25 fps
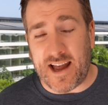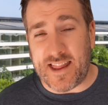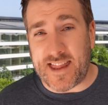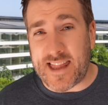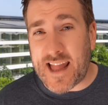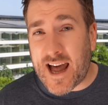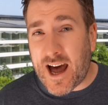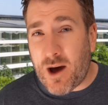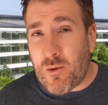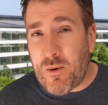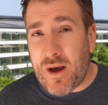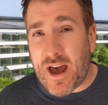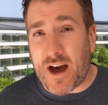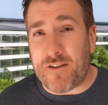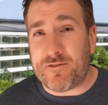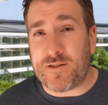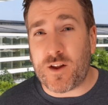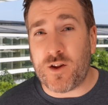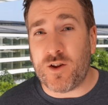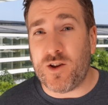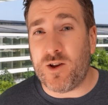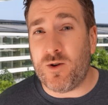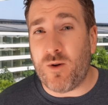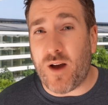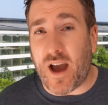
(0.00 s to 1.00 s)
and now we have
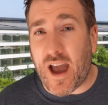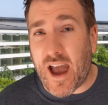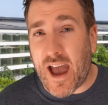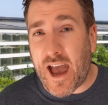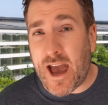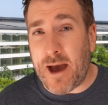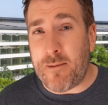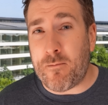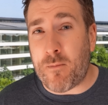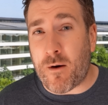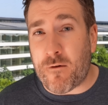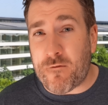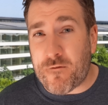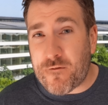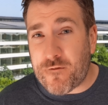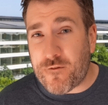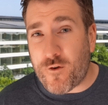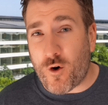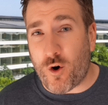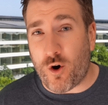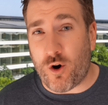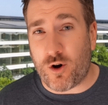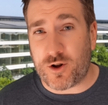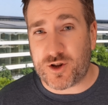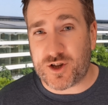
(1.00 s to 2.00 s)
the new
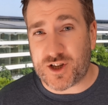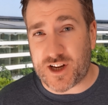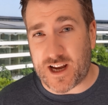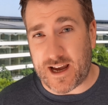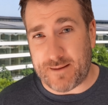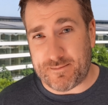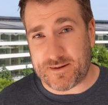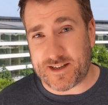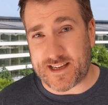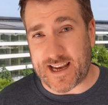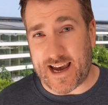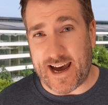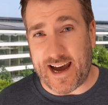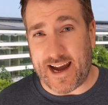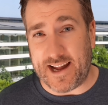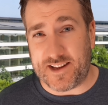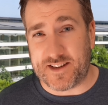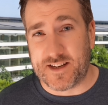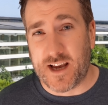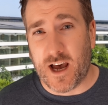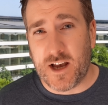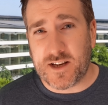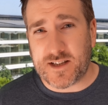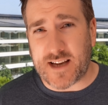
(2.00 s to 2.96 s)
M4 chipset.